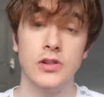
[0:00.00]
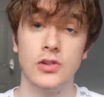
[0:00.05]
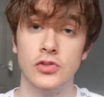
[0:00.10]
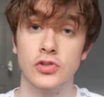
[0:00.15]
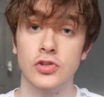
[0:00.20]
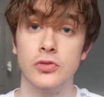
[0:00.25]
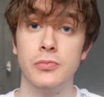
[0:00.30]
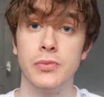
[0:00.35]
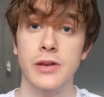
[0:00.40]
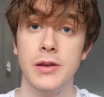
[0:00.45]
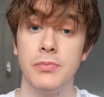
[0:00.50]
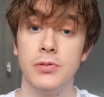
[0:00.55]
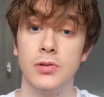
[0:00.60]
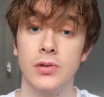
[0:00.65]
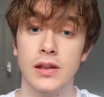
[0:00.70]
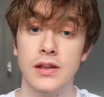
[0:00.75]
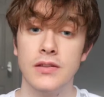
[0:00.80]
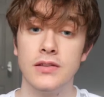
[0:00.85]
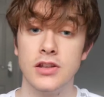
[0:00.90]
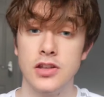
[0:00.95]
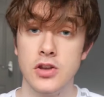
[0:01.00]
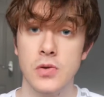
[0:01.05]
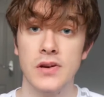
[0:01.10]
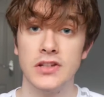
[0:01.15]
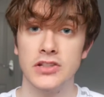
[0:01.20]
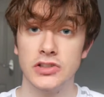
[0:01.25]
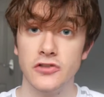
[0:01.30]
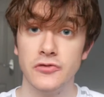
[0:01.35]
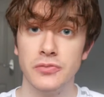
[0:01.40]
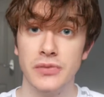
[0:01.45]
some people in the
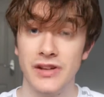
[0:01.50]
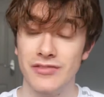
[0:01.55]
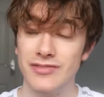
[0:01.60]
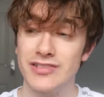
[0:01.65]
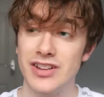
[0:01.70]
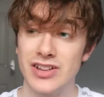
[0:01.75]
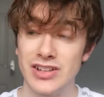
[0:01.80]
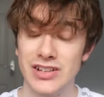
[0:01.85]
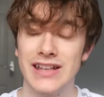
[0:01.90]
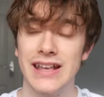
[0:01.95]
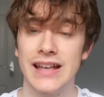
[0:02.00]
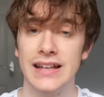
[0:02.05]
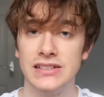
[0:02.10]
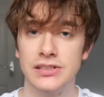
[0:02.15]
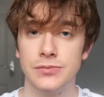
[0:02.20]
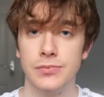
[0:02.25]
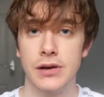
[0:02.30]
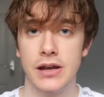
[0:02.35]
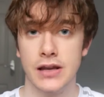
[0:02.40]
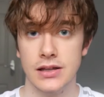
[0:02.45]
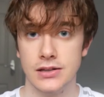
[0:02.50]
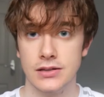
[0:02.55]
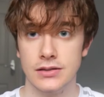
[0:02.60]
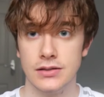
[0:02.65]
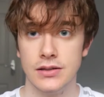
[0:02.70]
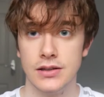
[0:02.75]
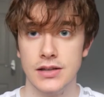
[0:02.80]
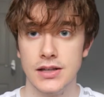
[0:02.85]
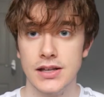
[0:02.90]
US government have turned against Biden.